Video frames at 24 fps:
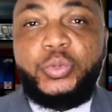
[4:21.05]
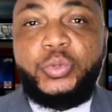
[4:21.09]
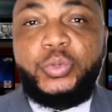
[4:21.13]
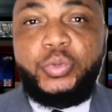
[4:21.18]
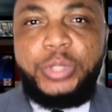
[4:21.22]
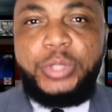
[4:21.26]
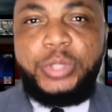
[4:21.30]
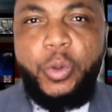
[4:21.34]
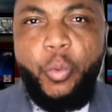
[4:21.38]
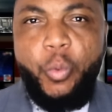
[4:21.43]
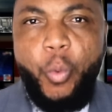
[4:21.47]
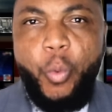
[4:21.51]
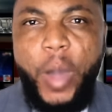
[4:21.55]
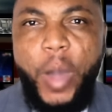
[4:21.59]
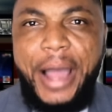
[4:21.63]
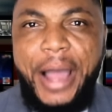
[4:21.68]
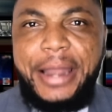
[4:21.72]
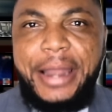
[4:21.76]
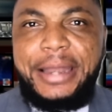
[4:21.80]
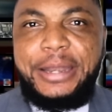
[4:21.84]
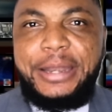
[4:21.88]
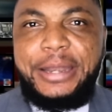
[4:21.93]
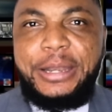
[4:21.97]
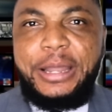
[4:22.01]
to the
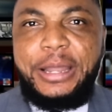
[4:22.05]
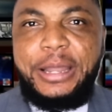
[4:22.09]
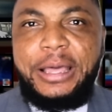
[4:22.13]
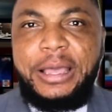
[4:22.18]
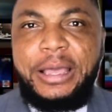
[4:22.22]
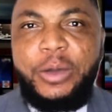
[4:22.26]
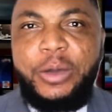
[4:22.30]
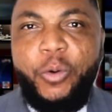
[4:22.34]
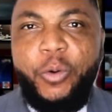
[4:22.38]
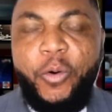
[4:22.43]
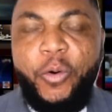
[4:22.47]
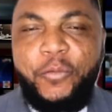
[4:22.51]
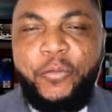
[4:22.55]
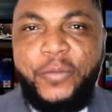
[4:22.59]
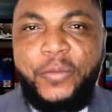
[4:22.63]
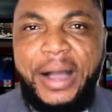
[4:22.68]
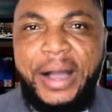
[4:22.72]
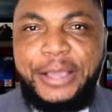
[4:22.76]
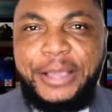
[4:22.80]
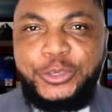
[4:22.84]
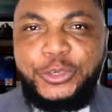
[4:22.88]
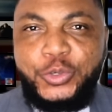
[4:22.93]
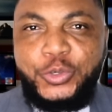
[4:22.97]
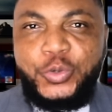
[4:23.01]
one of
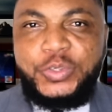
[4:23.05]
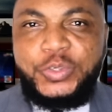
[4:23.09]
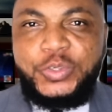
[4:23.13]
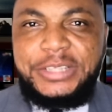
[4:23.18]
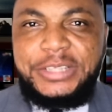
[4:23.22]
accused